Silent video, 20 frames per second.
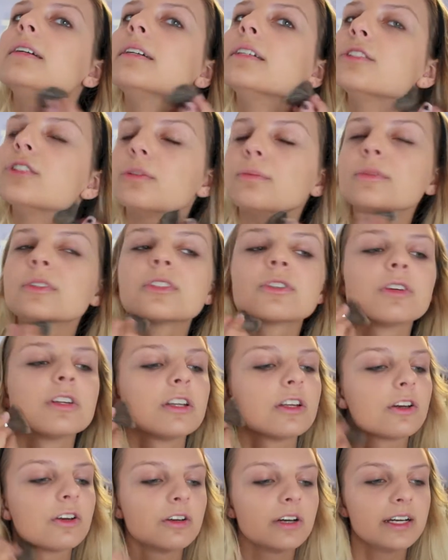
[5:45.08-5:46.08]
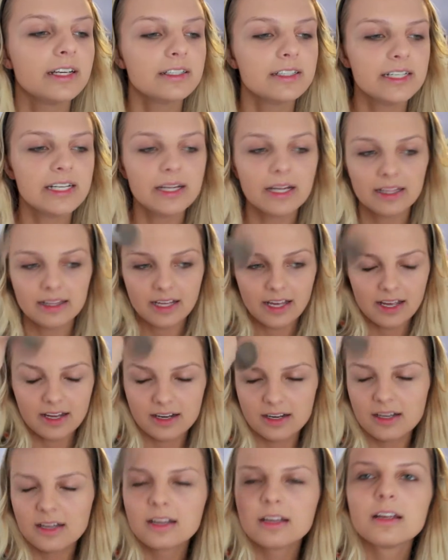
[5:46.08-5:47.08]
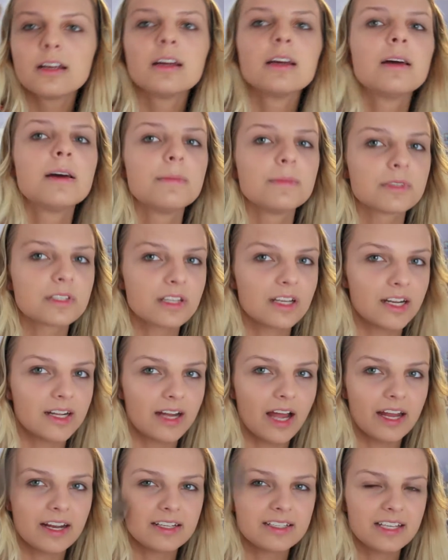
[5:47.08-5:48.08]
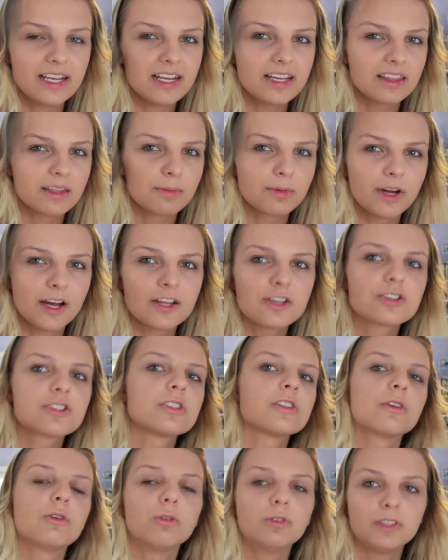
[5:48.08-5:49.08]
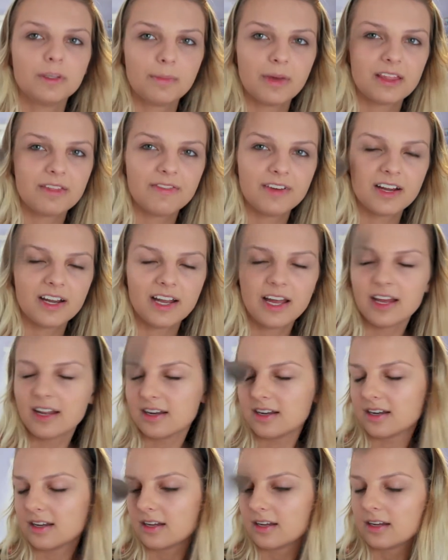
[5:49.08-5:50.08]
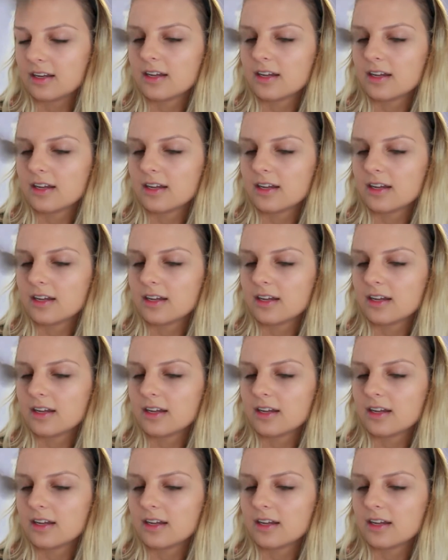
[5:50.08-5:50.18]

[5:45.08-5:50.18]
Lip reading: So I'm just going to go lightly, and then I'm just going to kind of take the brush and hold it by the very end, and